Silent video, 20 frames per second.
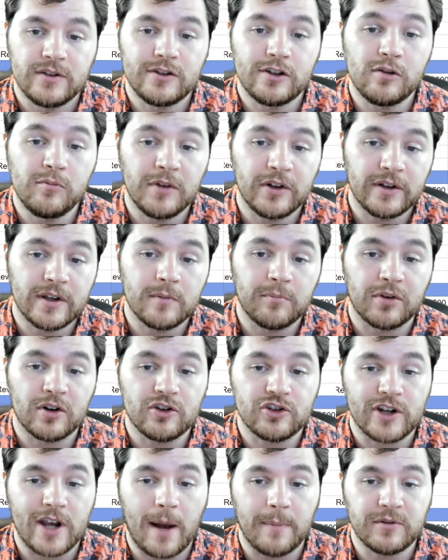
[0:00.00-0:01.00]
2 million
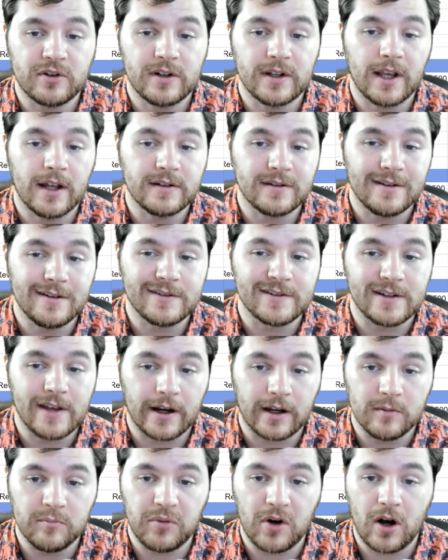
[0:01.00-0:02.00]
per chapter to get to this
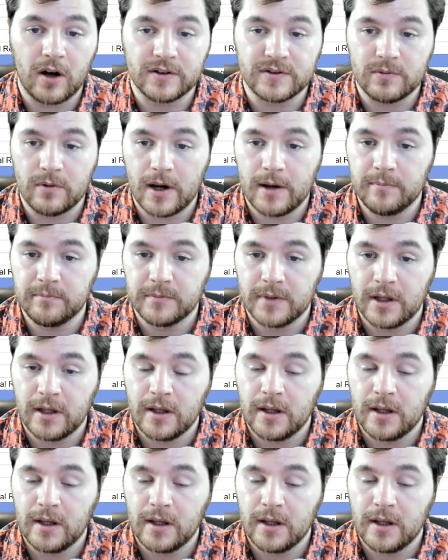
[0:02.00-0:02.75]
second box, right?